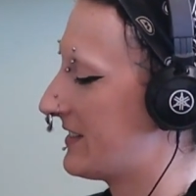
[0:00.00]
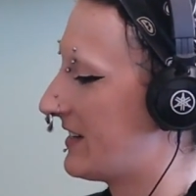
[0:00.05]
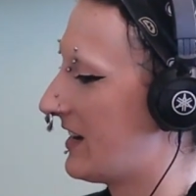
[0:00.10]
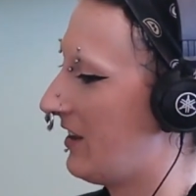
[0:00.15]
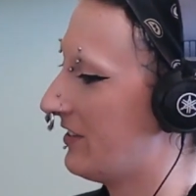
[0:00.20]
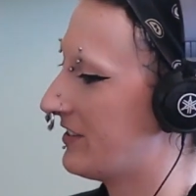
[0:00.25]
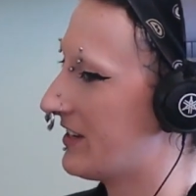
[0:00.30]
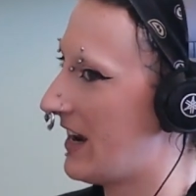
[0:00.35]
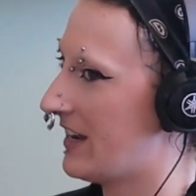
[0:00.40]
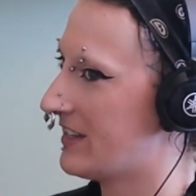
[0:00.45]

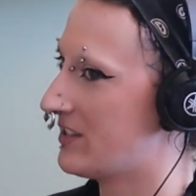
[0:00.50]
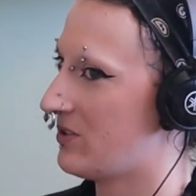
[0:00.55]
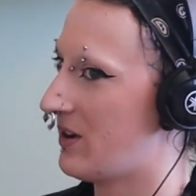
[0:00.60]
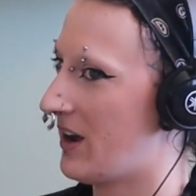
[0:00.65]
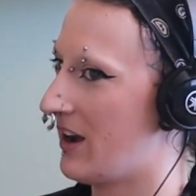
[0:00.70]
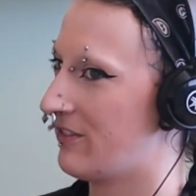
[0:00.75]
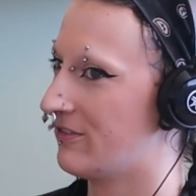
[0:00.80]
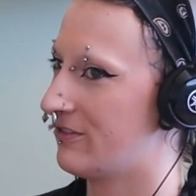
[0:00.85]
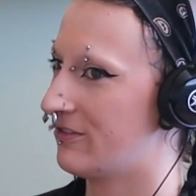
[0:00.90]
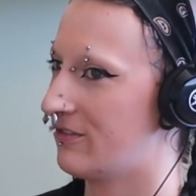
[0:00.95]
style diets, you
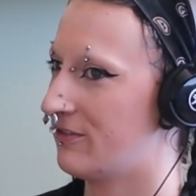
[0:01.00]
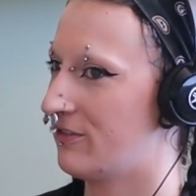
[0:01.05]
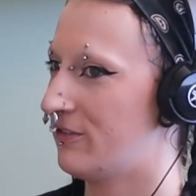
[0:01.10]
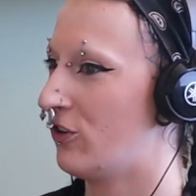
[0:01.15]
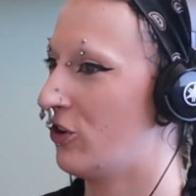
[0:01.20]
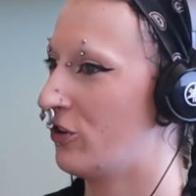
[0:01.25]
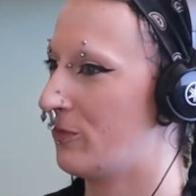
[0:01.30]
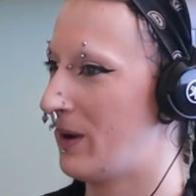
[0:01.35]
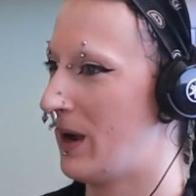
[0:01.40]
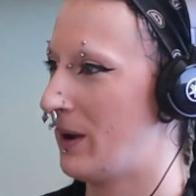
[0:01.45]
have
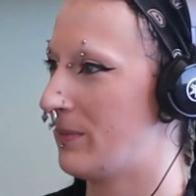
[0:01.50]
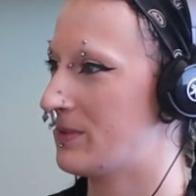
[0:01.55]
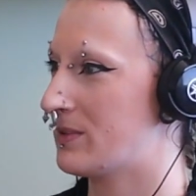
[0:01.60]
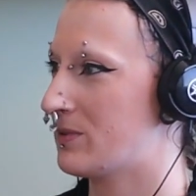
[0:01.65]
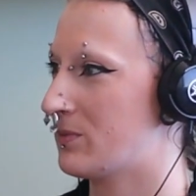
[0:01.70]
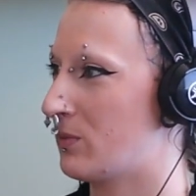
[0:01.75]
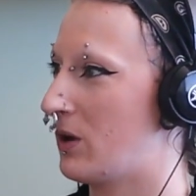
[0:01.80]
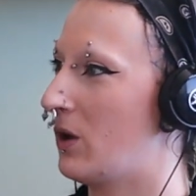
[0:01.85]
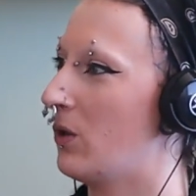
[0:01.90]
FODMAPs.